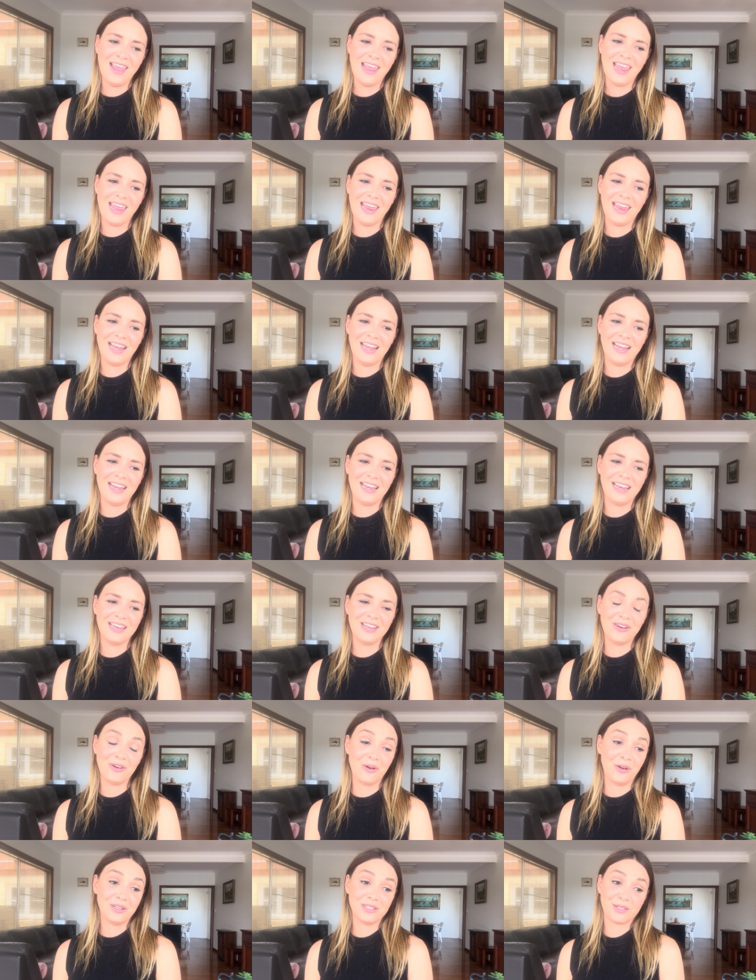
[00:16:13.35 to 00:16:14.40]
And, you
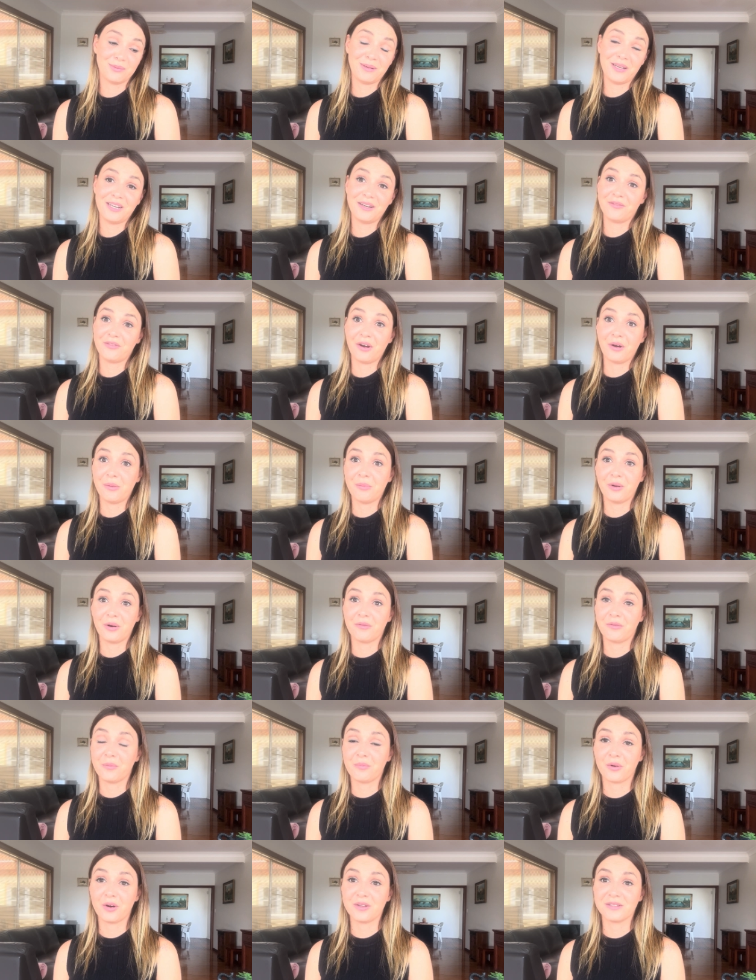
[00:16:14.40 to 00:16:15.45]
know, it's been a very
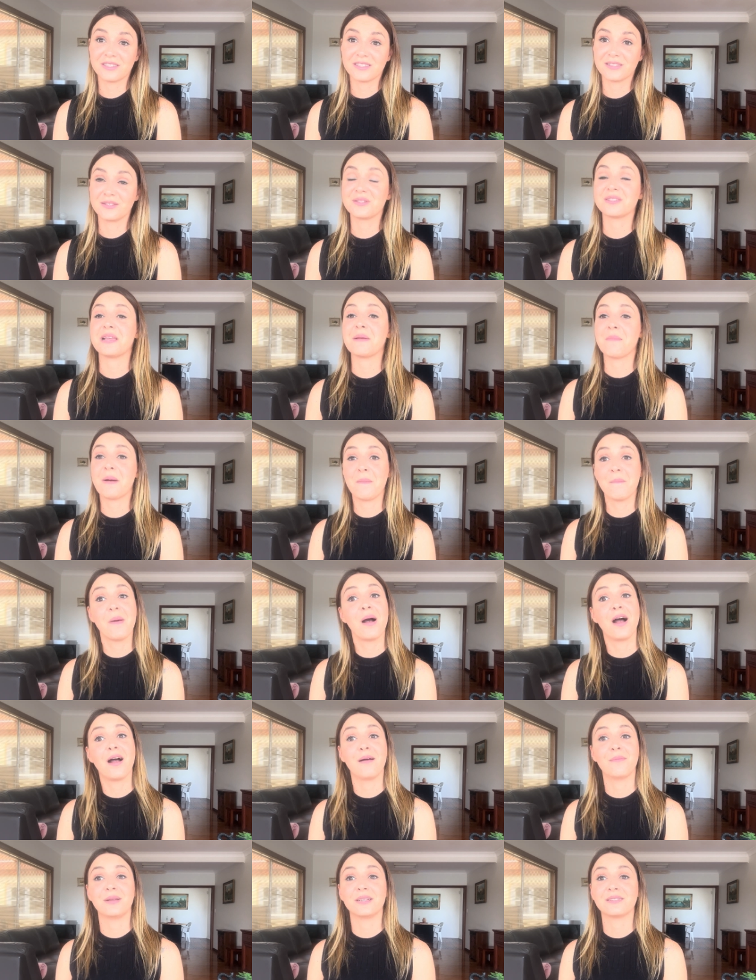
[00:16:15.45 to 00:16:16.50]
beautiful process to see my
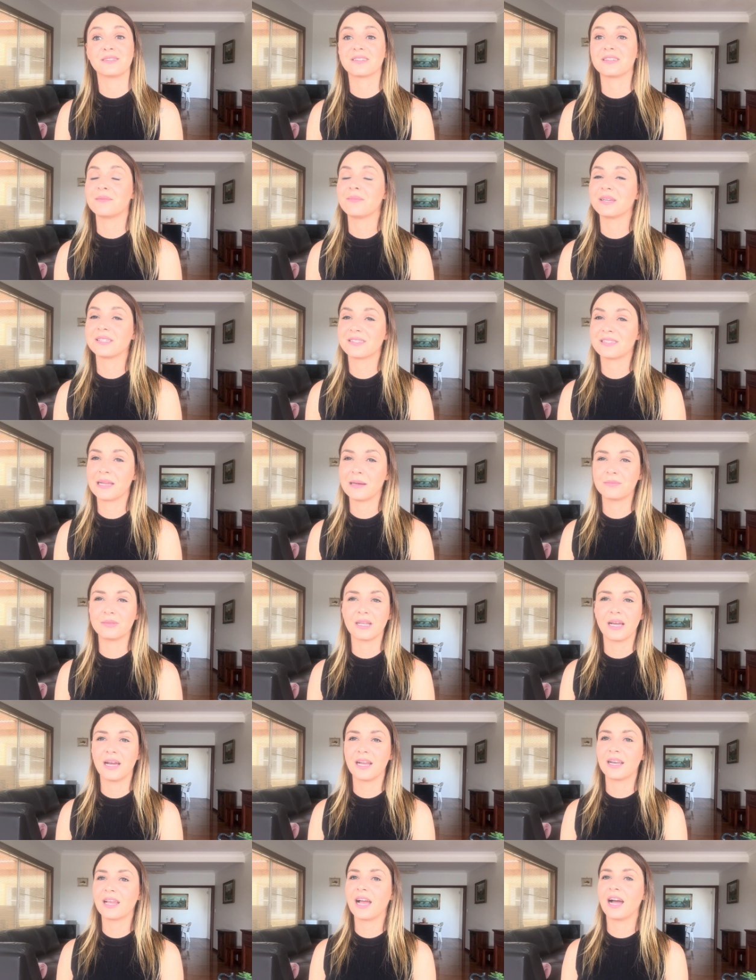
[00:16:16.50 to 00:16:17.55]
mom and to see my
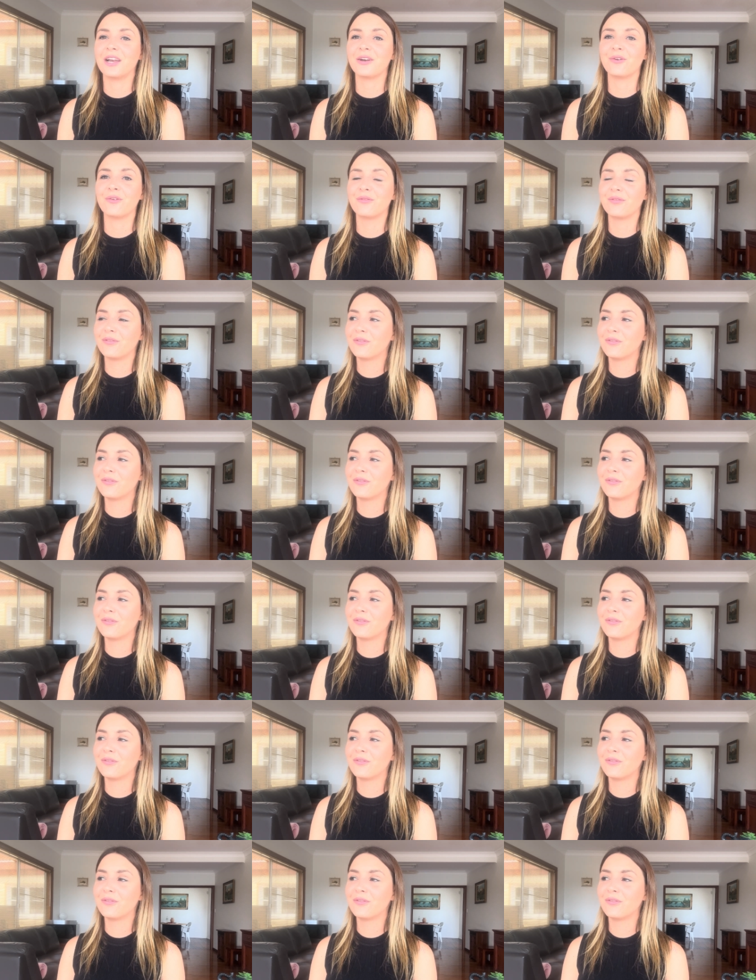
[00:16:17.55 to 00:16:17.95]
stepdad kind of